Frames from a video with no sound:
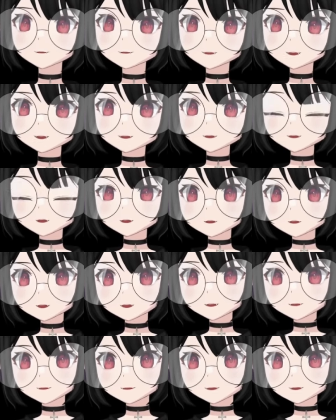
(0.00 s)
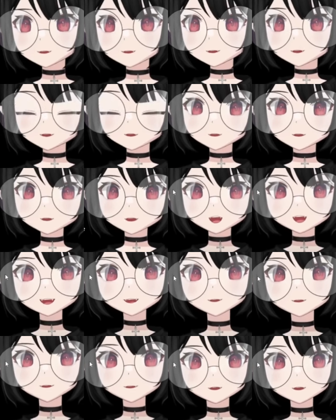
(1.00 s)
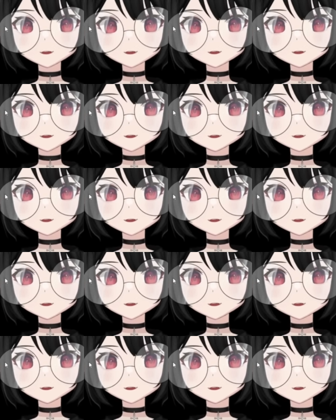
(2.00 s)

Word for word: seen the recent congratulations.